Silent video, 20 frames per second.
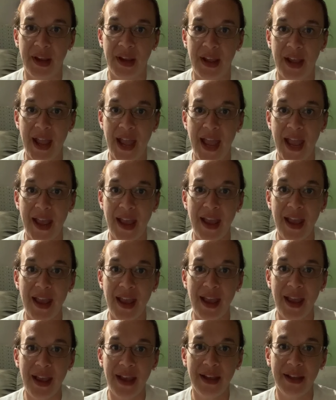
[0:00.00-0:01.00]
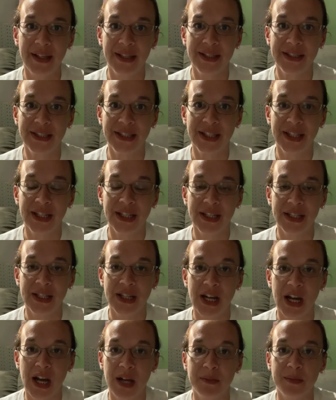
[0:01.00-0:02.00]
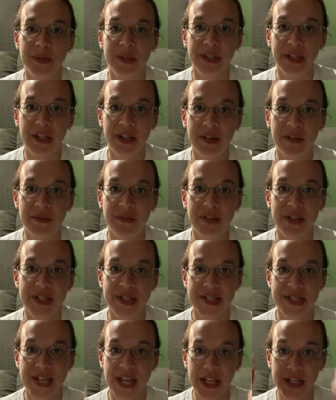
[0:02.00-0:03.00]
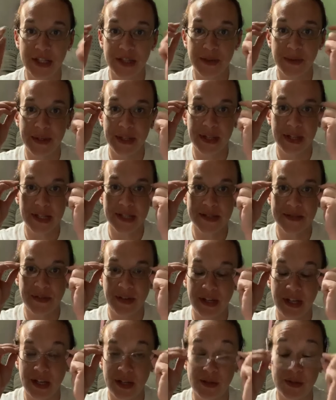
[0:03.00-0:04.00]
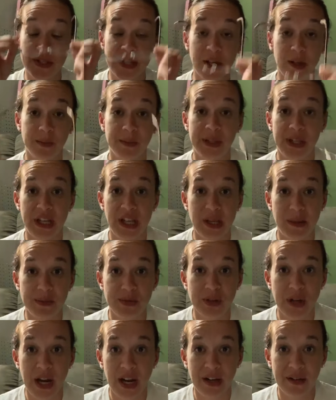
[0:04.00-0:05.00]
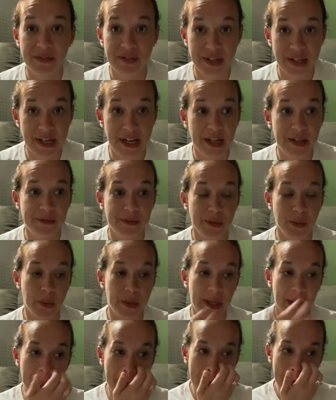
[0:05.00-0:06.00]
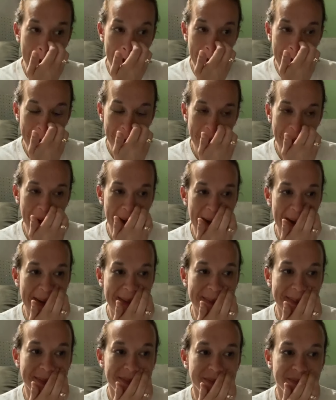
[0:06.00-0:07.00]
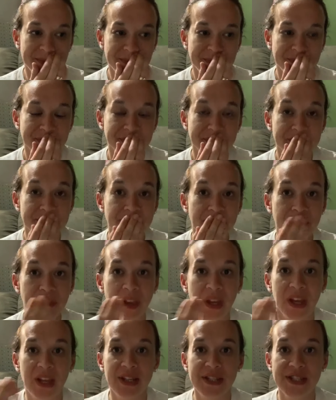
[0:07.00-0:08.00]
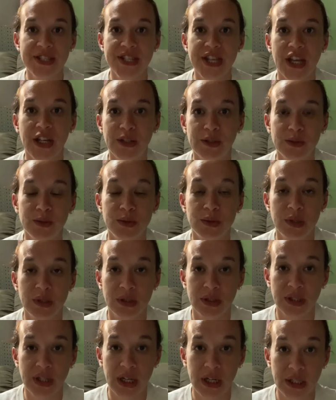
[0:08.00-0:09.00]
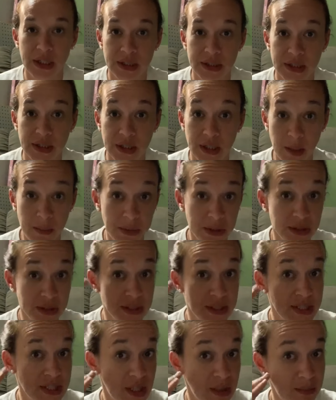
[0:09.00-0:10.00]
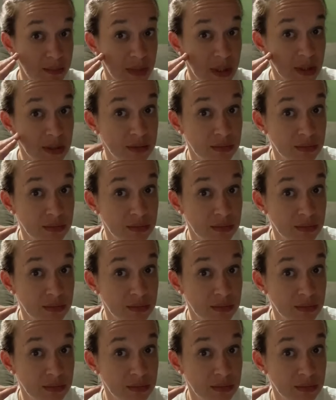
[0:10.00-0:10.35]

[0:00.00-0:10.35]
Hey, I'm really convinced that doing these videos help me keep track of the day of the week. um, so I'm a little sunburnt